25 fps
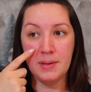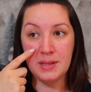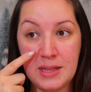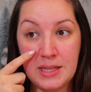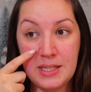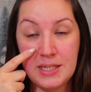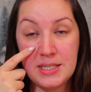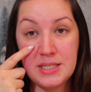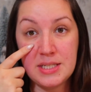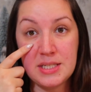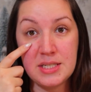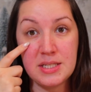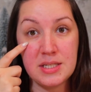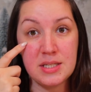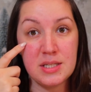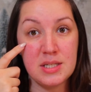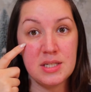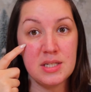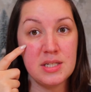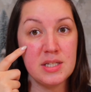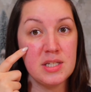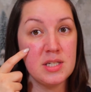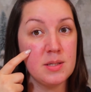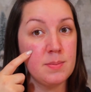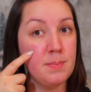This
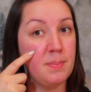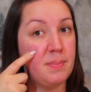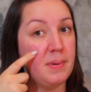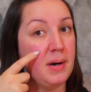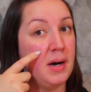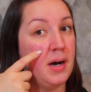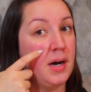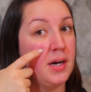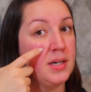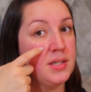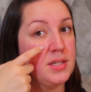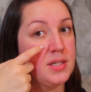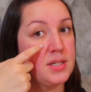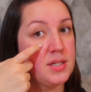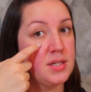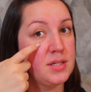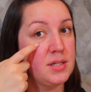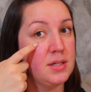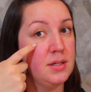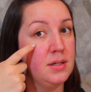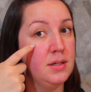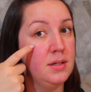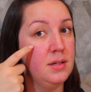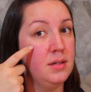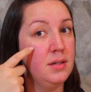spot
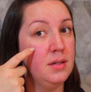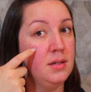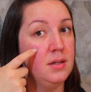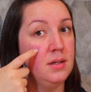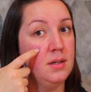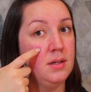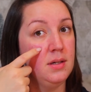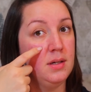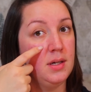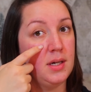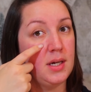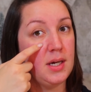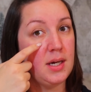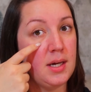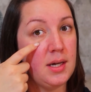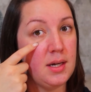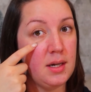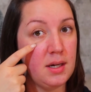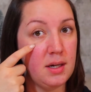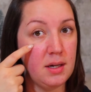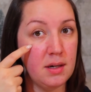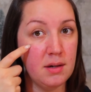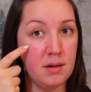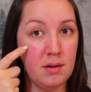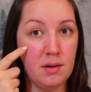
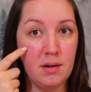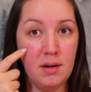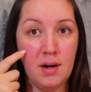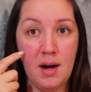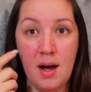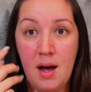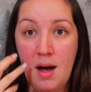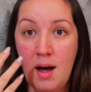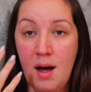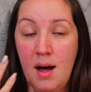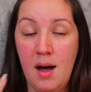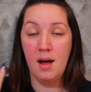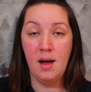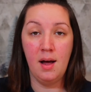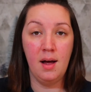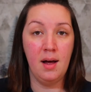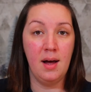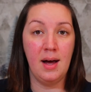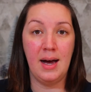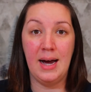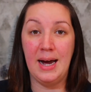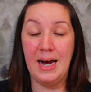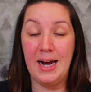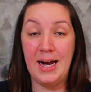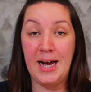here,
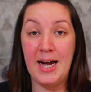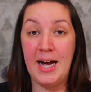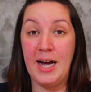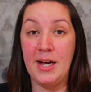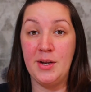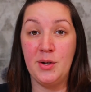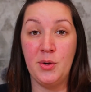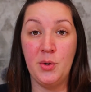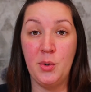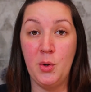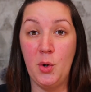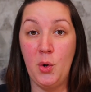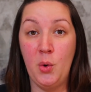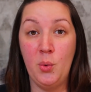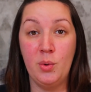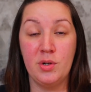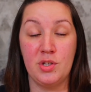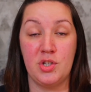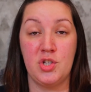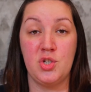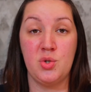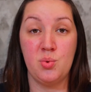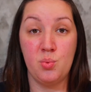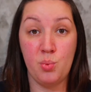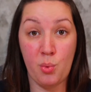I don't know
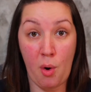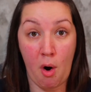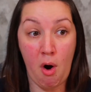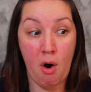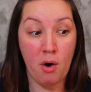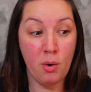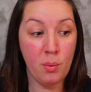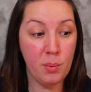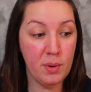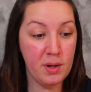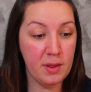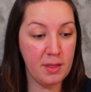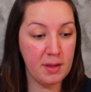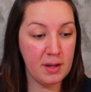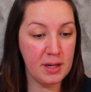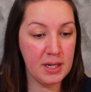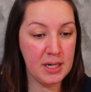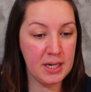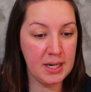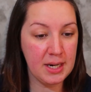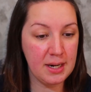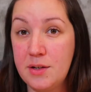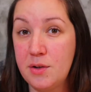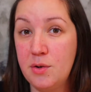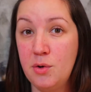what's wrong with
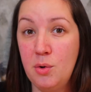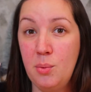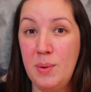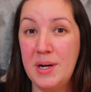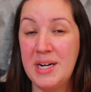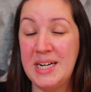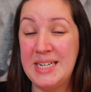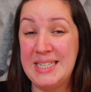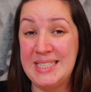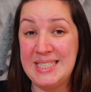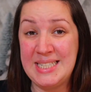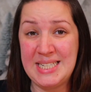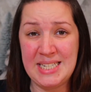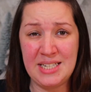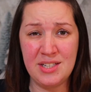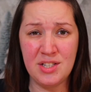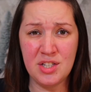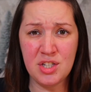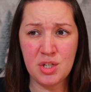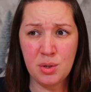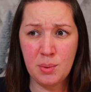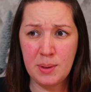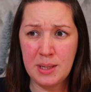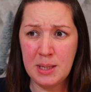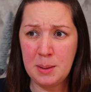it. I don't know what I did
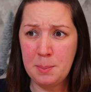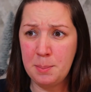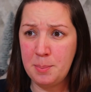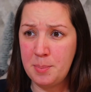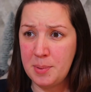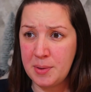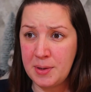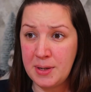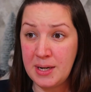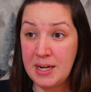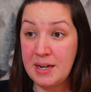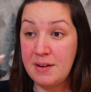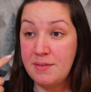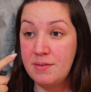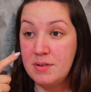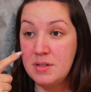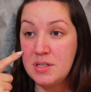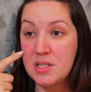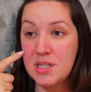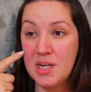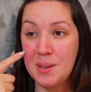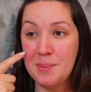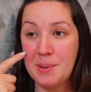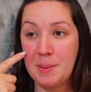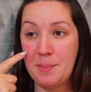to it, but every
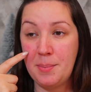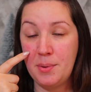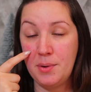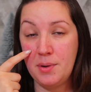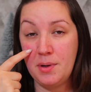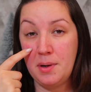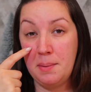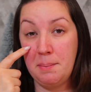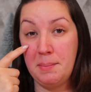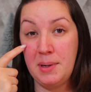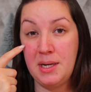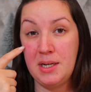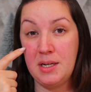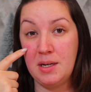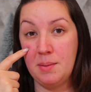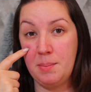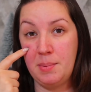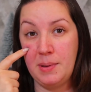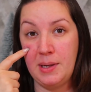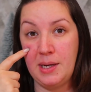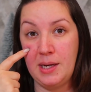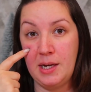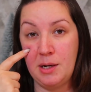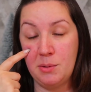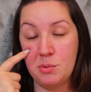time I put on makeup
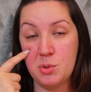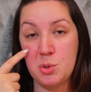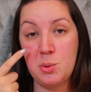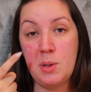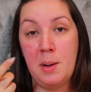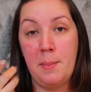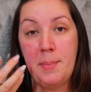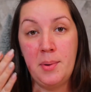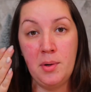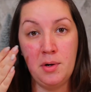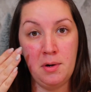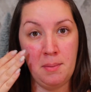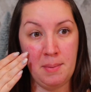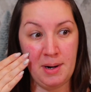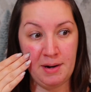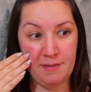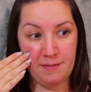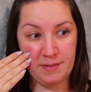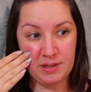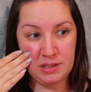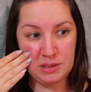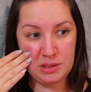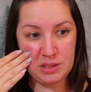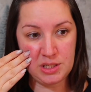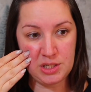here, so I put on my
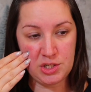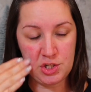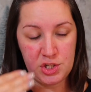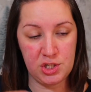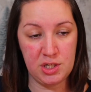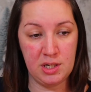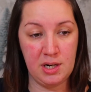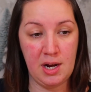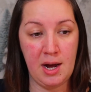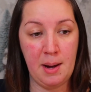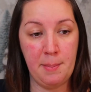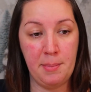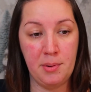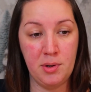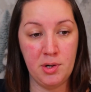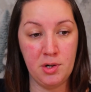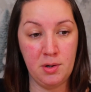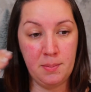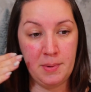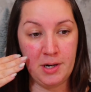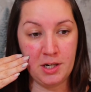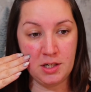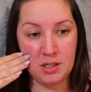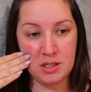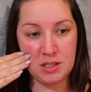foundation, I put
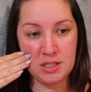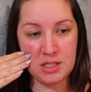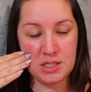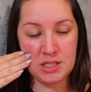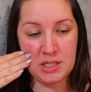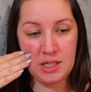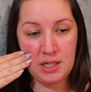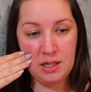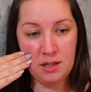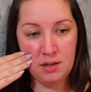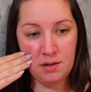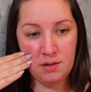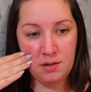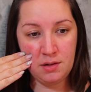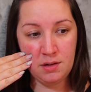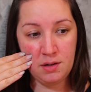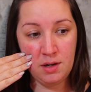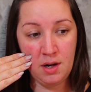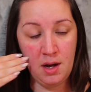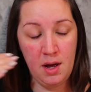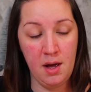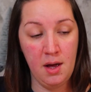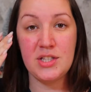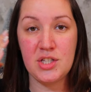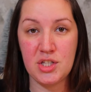on my
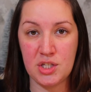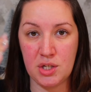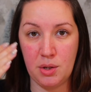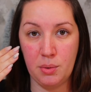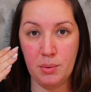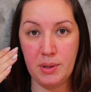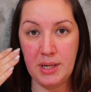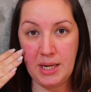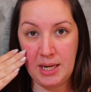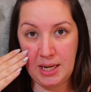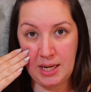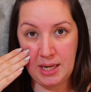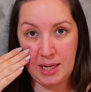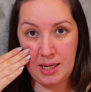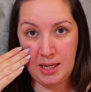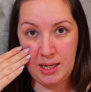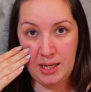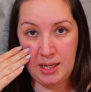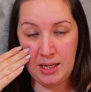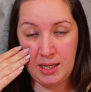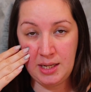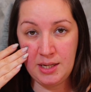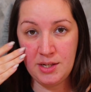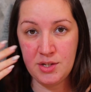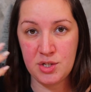concealer, it's
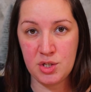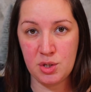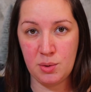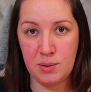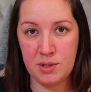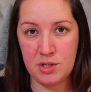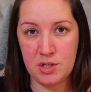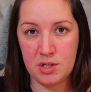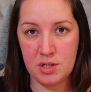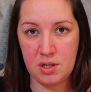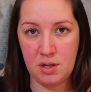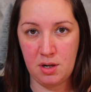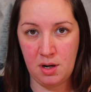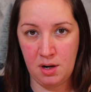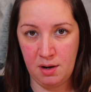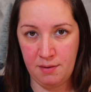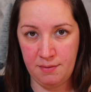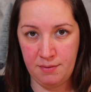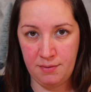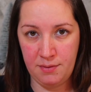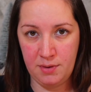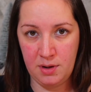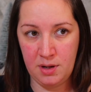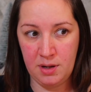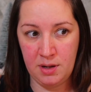okay, so it's
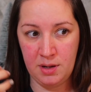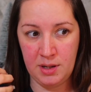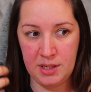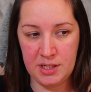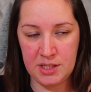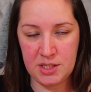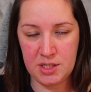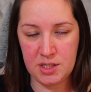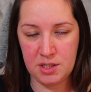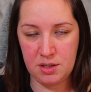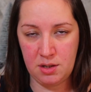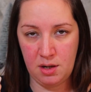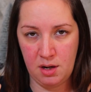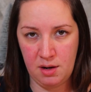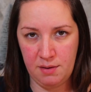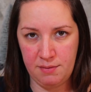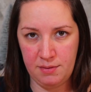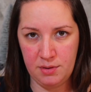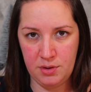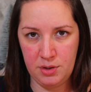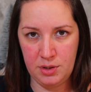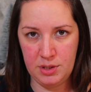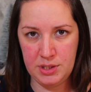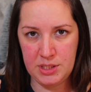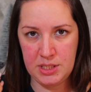
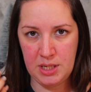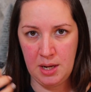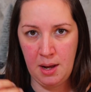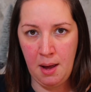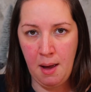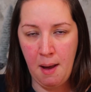covered.